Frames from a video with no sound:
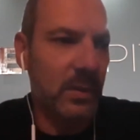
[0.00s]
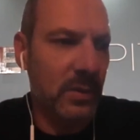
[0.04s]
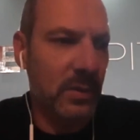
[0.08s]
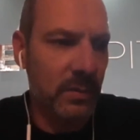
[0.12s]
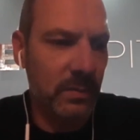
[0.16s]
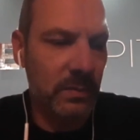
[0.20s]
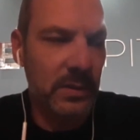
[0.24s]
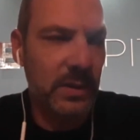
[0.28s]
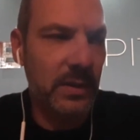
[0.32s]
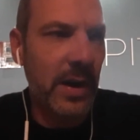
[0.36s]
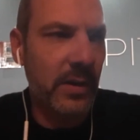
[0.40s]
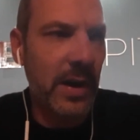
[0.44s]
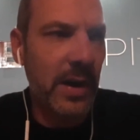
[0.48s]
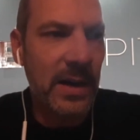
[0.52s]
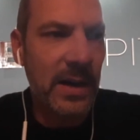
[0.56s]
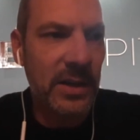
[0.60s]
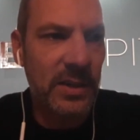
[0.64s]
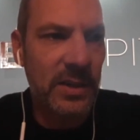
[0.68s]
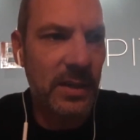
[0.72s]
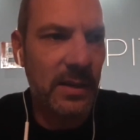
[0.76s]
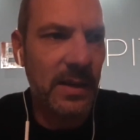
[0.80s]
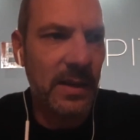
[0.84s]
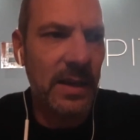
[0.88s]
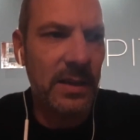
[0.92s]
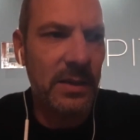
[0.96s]
crash,
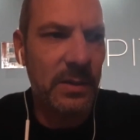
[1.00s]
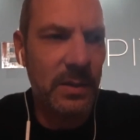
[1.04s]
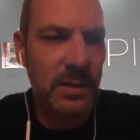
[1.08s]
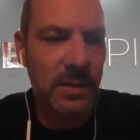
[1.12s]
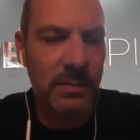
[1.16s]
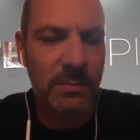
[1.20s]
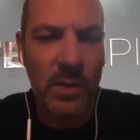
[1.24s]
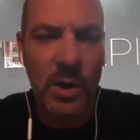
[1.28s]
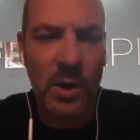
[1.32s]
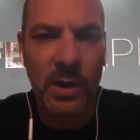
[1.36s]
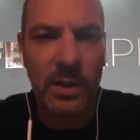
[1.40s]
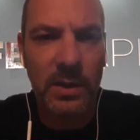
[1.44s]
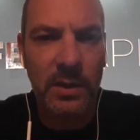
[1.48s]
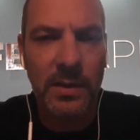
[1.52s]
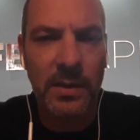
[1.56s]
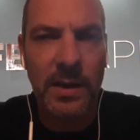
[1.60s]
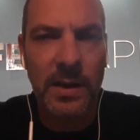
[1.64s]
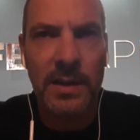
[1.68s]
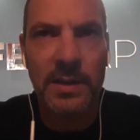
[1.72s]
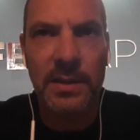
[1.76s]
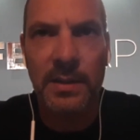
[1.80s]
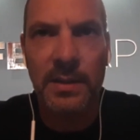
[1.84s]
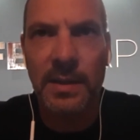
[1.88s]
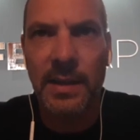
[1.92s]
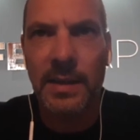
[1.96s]
that market crash
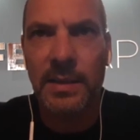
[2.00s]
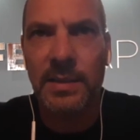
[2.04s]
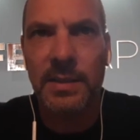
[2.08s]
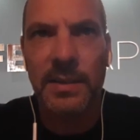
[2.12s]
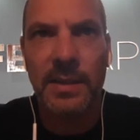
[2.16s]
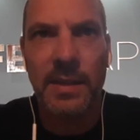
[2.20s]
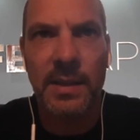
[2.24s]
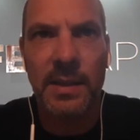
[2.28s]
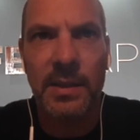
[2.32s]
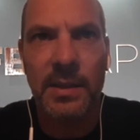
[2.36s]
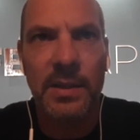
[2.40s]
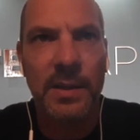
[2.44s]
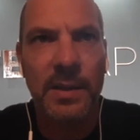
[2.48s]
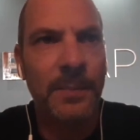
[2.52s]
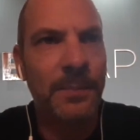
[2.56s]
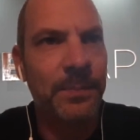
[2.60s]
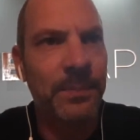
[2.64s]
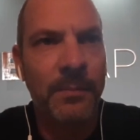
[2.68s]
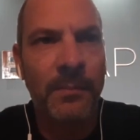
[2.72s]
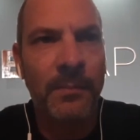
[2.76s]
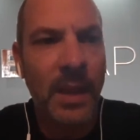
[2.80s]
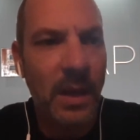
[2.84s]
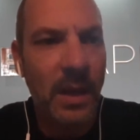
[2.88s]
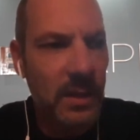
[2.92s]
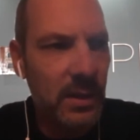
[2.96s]
at that stage,
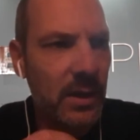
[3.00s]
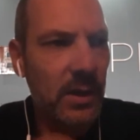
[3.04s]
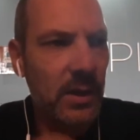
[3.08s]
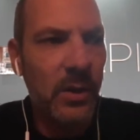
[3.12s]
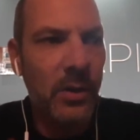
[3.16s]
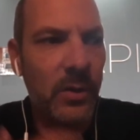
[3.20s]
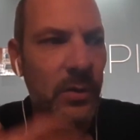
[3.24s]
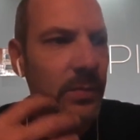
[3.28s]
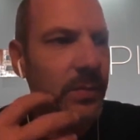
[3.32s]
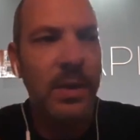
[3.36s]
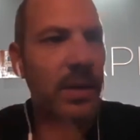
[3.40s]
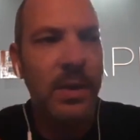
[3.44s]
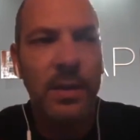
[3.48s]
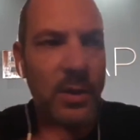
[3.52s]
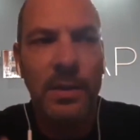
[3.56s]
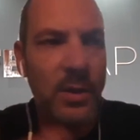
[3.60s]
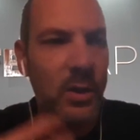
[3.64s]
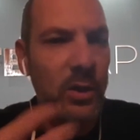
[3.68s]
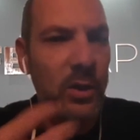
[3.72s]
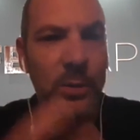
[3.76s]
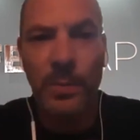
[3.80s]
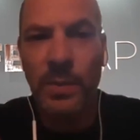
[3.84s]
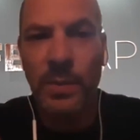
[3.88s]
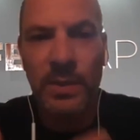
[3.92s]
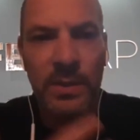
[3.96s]

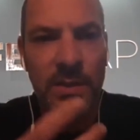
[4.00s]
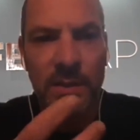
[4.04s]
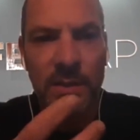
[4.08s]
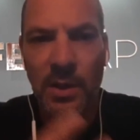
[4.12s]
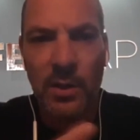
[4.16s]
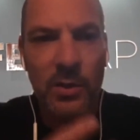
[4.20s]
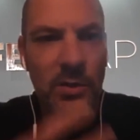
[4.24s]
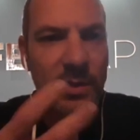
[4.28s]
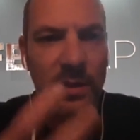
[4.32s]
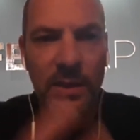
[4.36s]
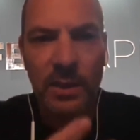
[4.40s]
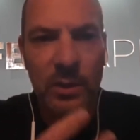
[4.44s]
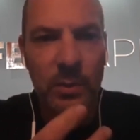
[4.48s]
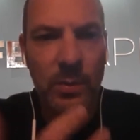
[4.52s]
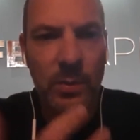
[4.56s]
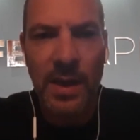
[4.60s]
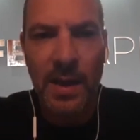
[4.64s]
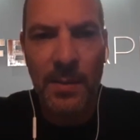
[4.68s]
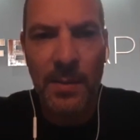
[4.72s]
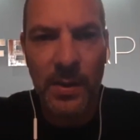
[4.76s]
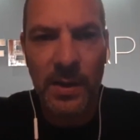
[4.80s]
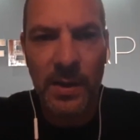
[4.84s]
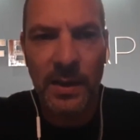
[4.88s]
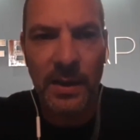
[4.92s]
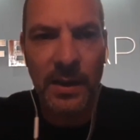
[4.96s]
those things will
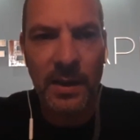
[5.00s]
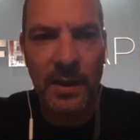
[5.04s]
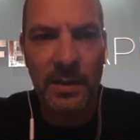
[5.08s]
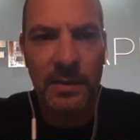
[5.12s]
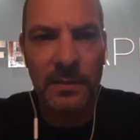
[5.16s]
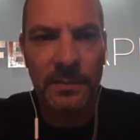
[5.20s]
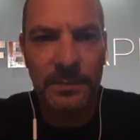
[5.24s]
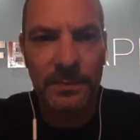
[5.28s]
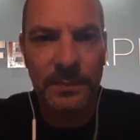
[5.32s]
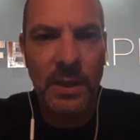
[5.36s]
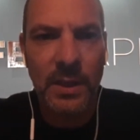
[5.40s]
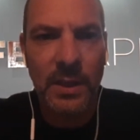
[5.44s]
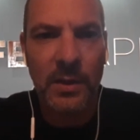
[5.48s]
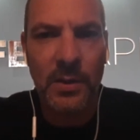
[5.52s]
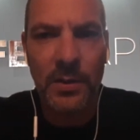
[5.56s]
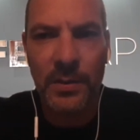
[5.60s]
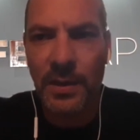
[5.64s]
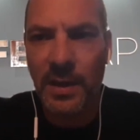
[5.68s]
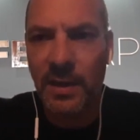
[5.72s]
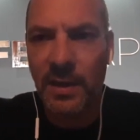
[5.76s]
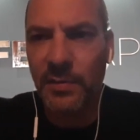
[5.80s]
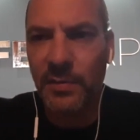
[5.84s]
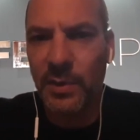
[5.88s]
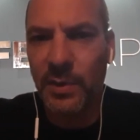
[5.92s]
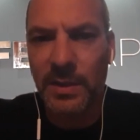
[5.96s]
happen again.
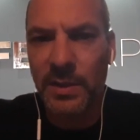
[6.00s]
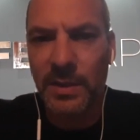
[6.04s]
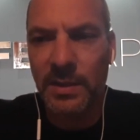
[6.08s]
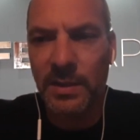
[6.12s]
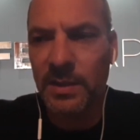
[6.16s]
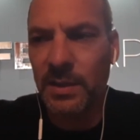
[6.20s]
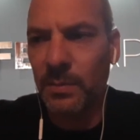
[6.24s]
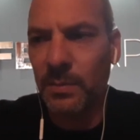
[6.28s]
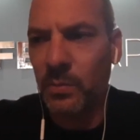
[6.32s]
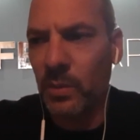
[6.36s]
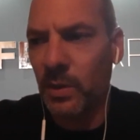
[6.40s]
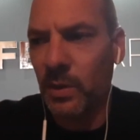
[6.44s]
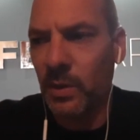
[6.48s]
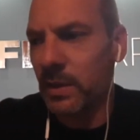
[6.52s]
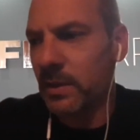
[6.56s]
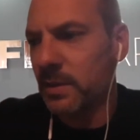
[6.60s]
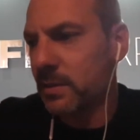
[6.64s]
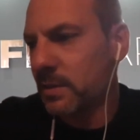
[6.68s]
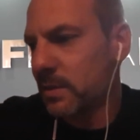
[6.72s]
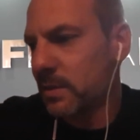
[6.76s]
Adversity breeds